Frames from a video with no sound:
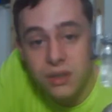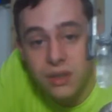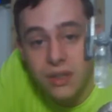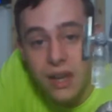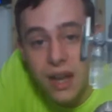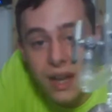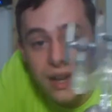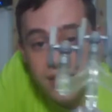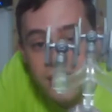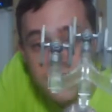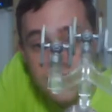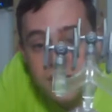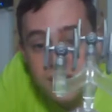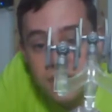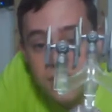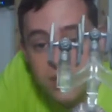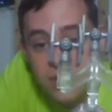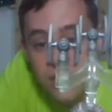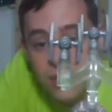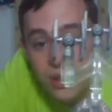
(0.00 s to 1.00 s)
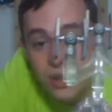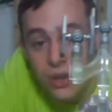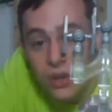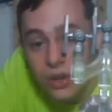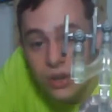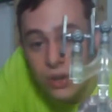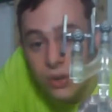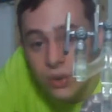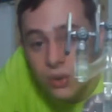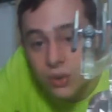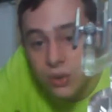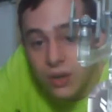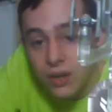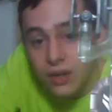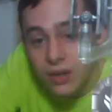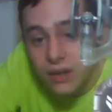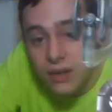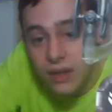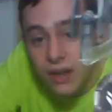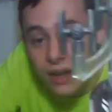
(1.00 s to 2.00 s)
nice.
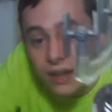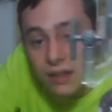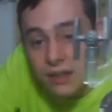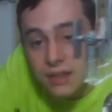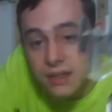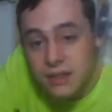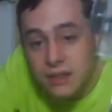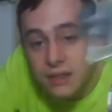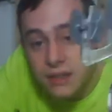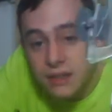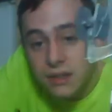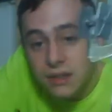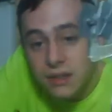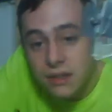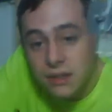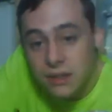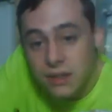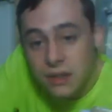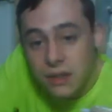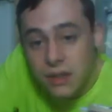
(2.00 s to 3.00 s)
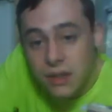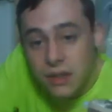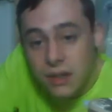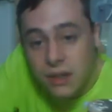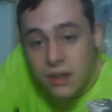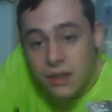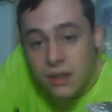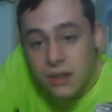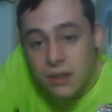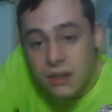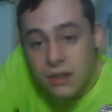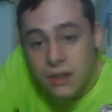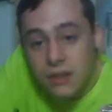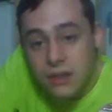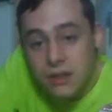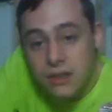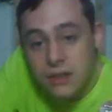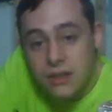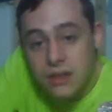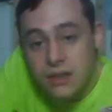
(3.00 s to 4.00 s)
Really nice.
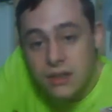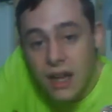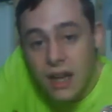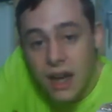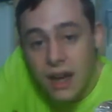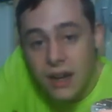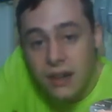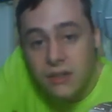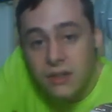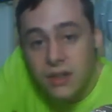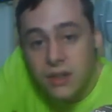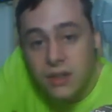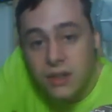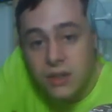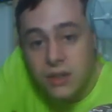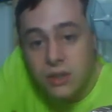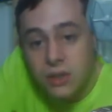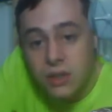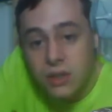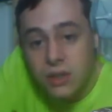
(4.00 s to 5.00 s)
Here's the side view